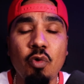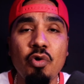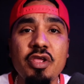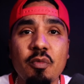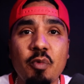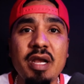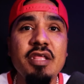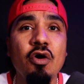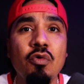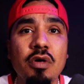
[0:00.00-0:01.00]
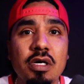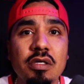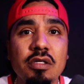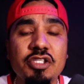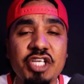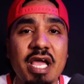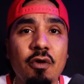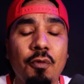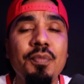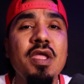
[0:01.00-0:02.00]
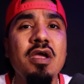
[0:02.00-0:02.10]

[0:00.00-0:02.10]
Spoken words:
Rhodium Radio channel.